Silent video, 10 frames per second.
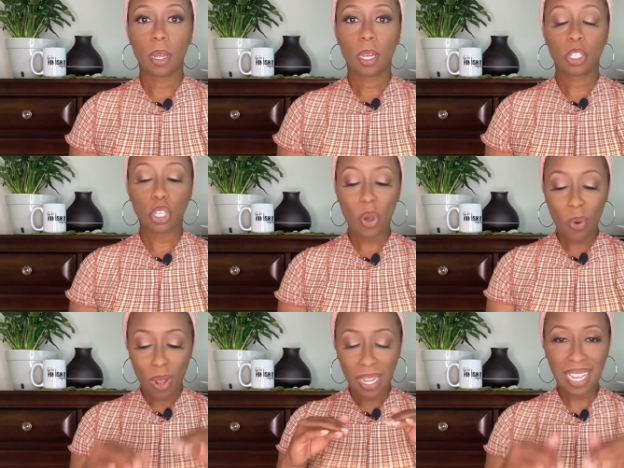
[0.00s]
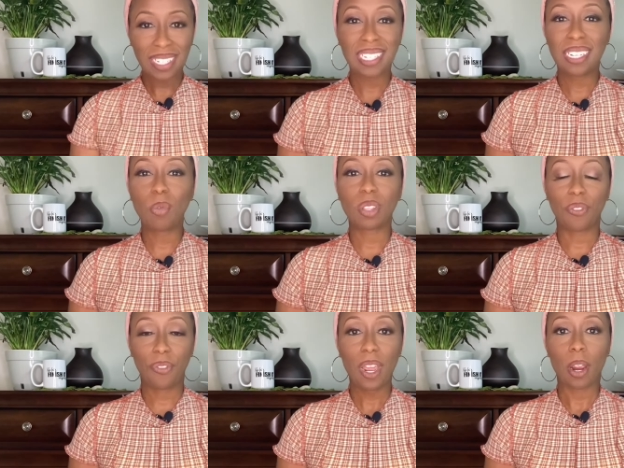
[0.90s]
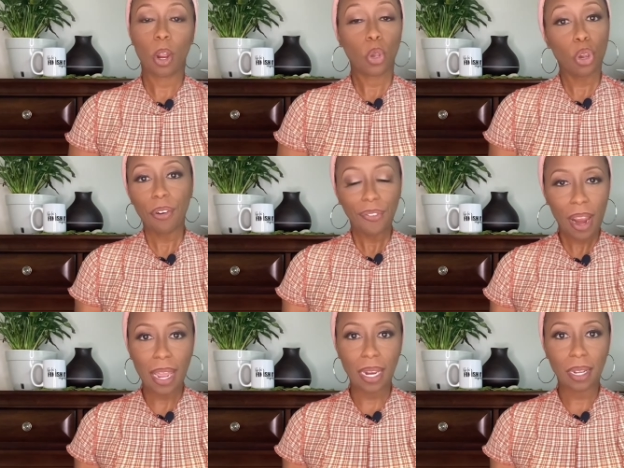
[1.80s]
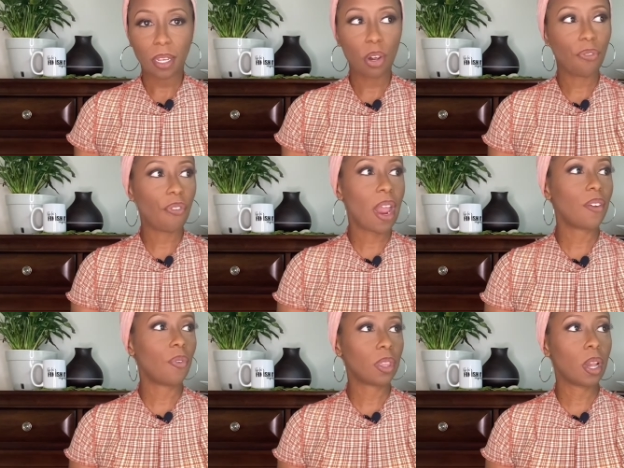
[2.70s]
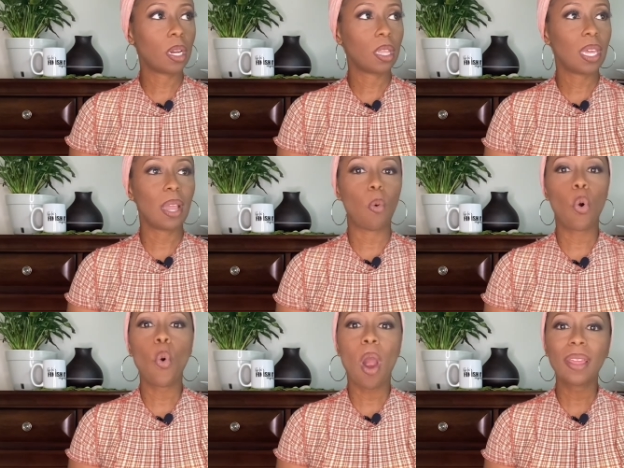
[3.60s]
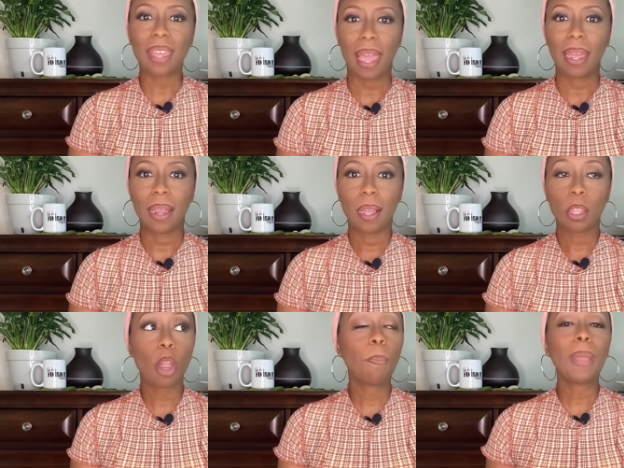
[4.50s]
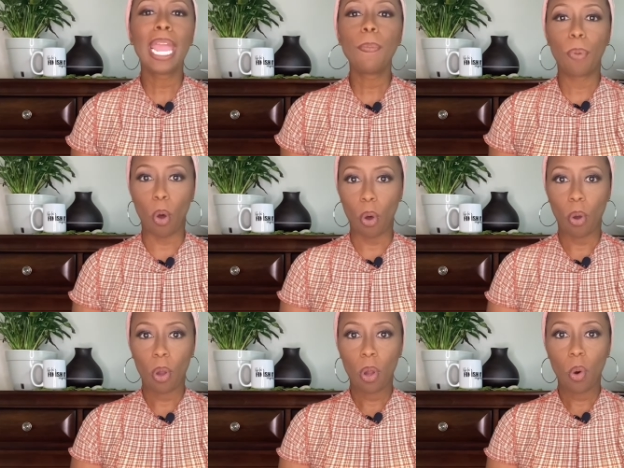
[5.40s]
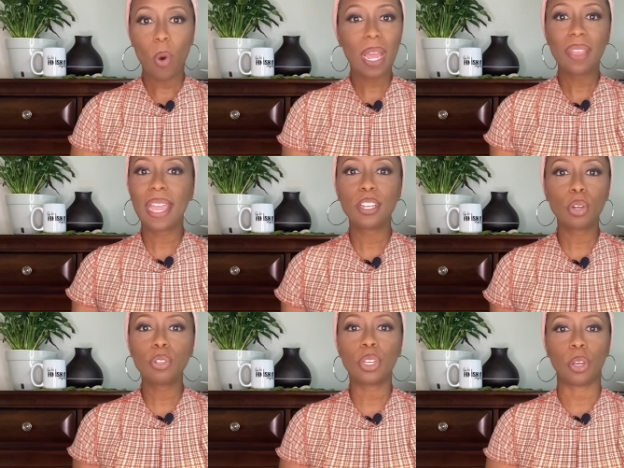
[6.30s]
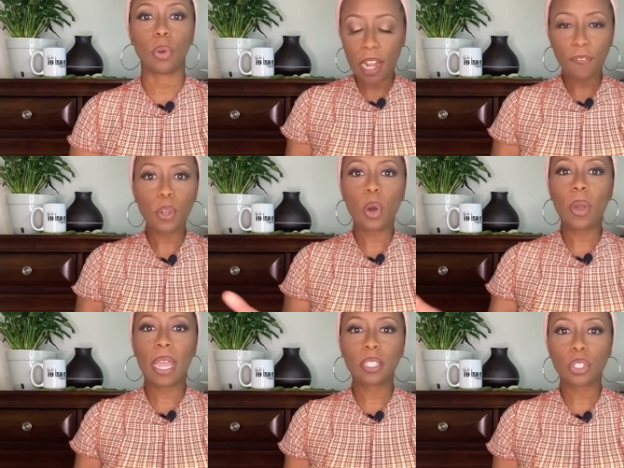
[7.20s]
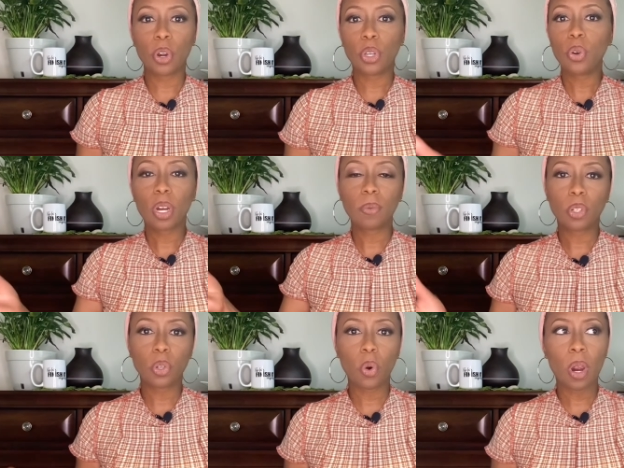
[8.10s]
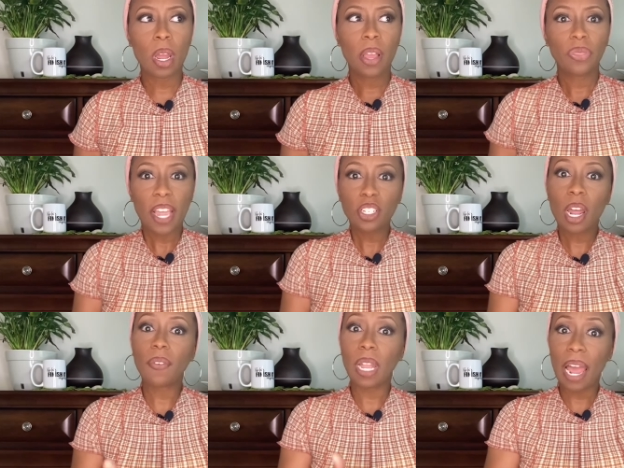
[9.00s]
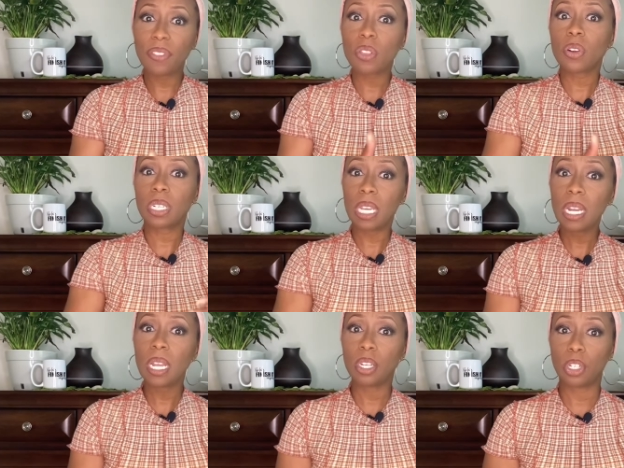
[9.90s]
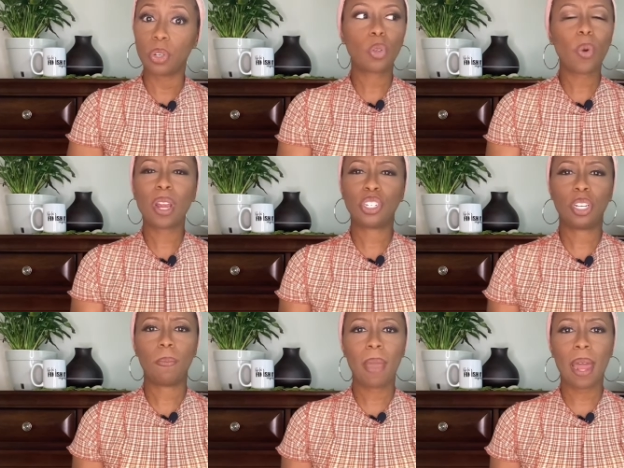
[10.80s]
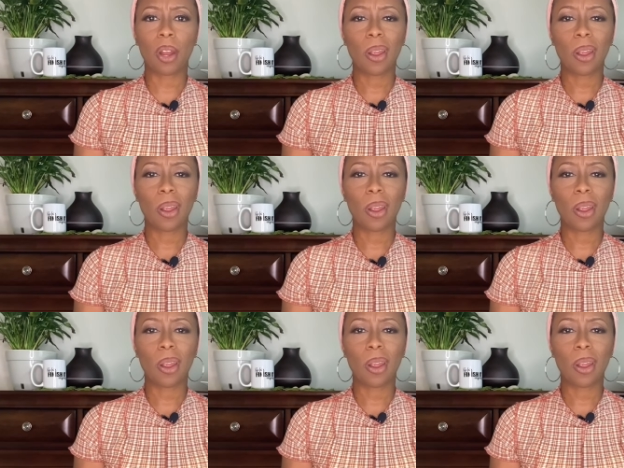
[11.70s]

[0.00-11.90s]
So let's just deal with the fear. You're afraid. You're afraid of what they're going to think. Who are they? They're people. What can they do to you? And if you don't answer or you don't come to the door, they should have a life that they're tending to where it shouldn't matter.